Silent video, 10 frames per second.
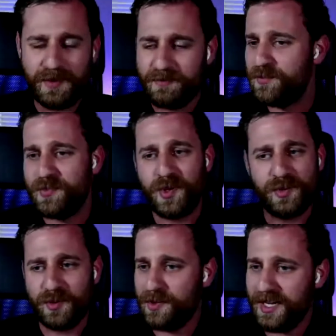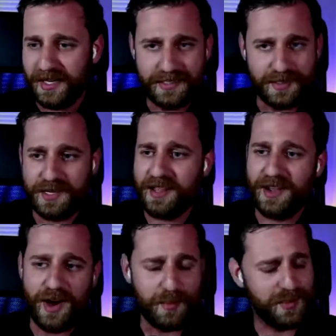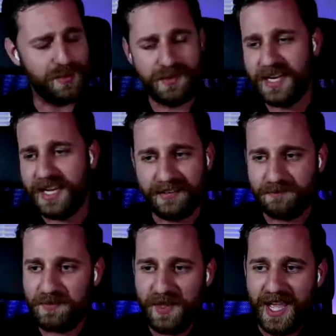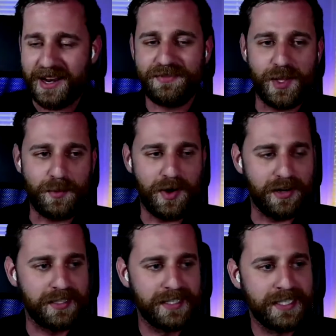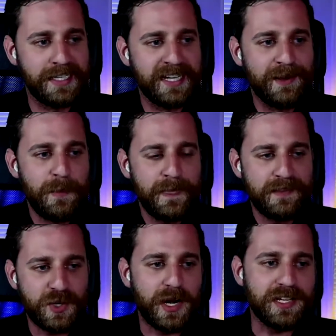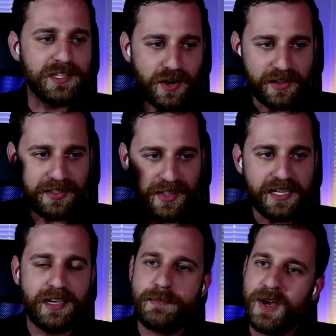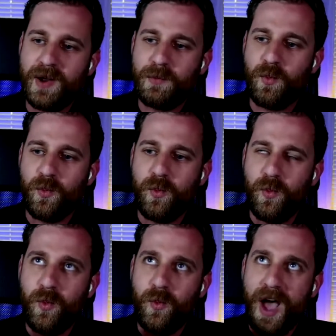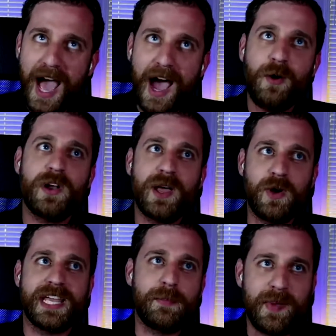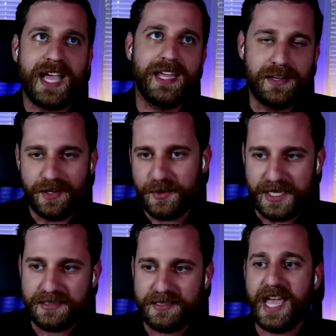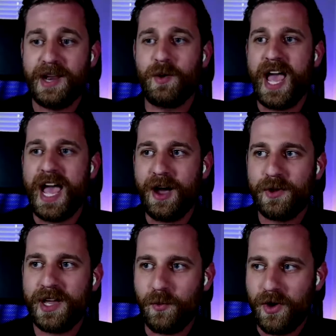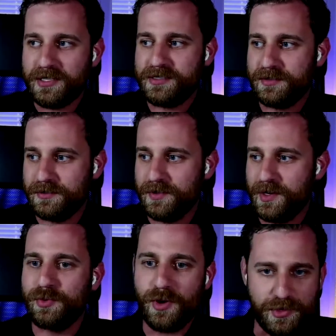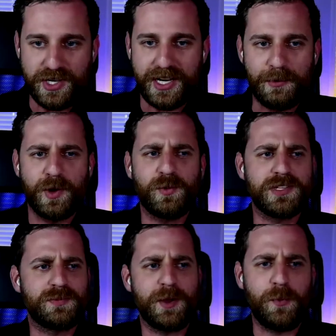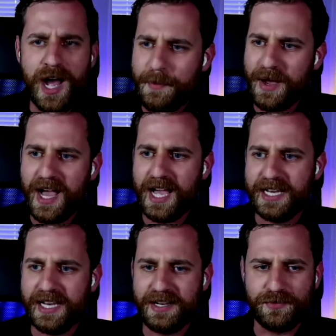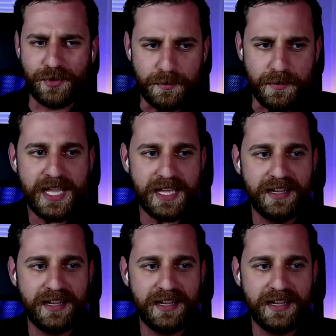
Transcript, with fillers: pulled the plug because there was another opportunity, and it kind of fell apart. So when I started thinking about how would I want to get back into doing this, and how would I want to approach it, and what was my why behind it? And for me,